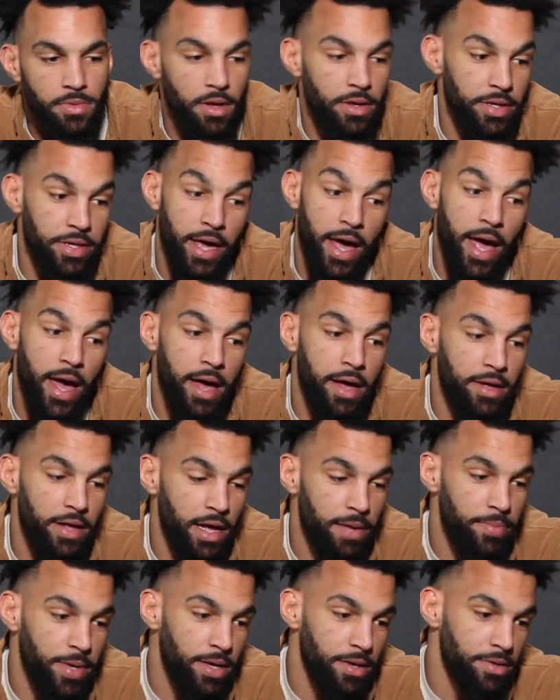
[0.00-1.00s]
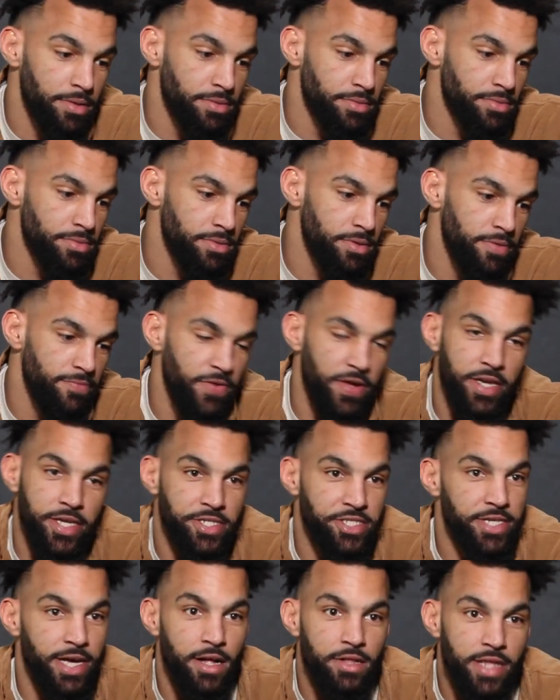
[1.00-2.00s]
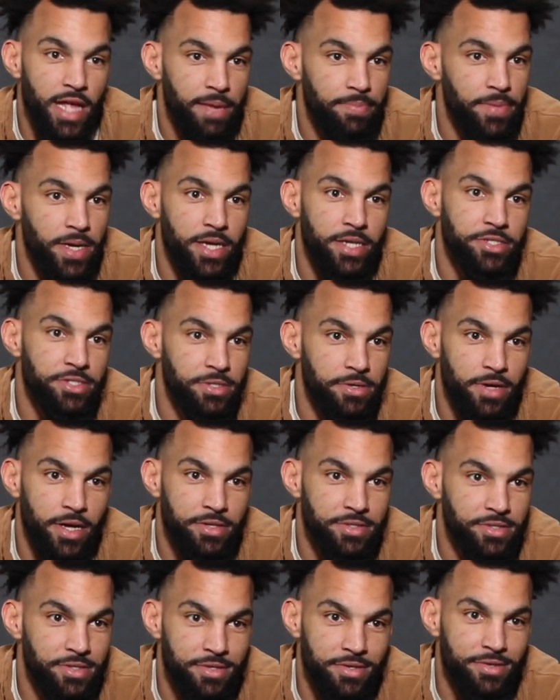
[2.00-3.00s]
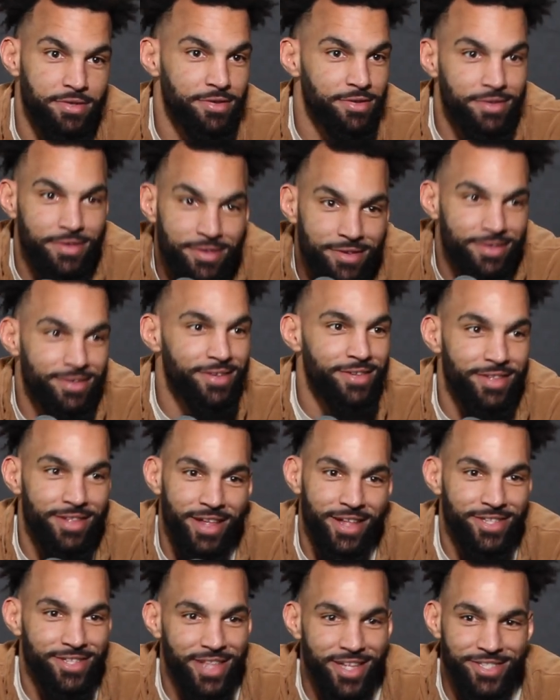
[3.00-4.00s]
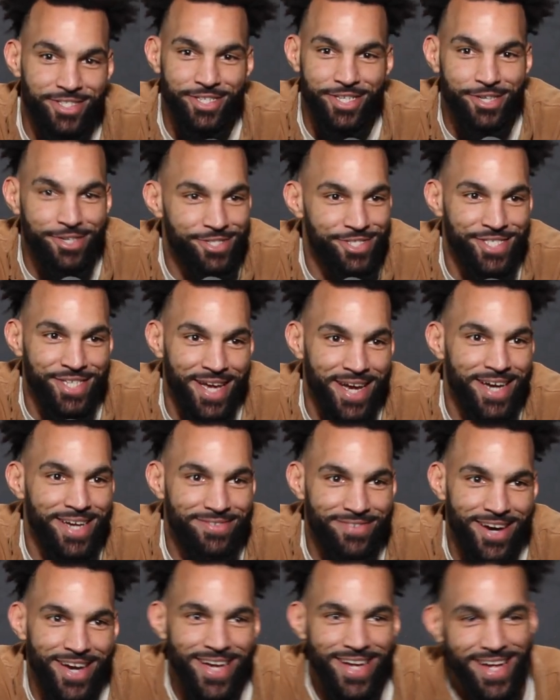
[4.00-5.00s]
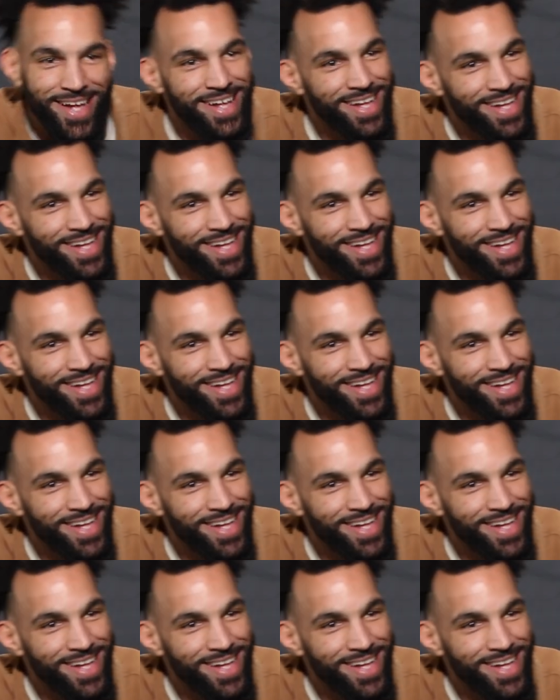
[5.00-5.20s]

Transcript: Yeah, I mean, Vinny's yelled at me, so that's that, that's a good sign, right?